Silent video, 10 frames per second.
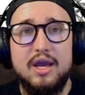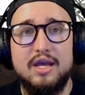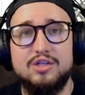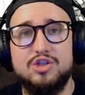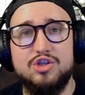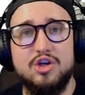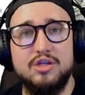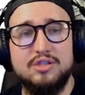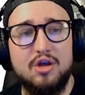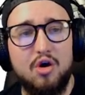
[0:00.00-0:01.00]
It's
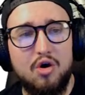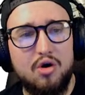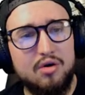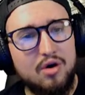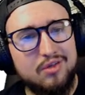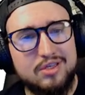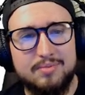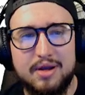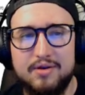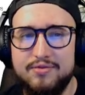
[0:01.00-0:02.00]
just all these
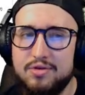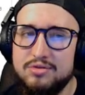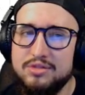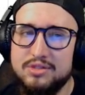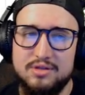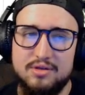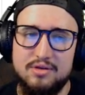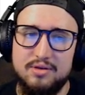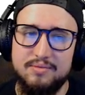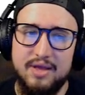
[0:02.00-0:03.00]
microphones
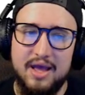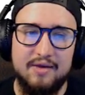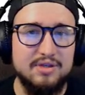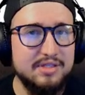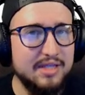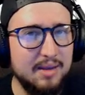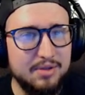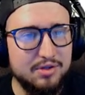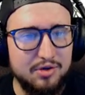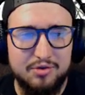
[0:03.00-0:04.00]
have the same
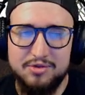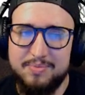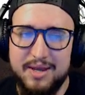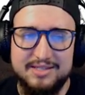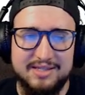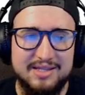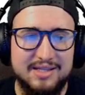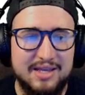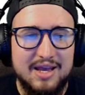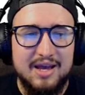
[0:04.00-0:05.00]
internals, basically.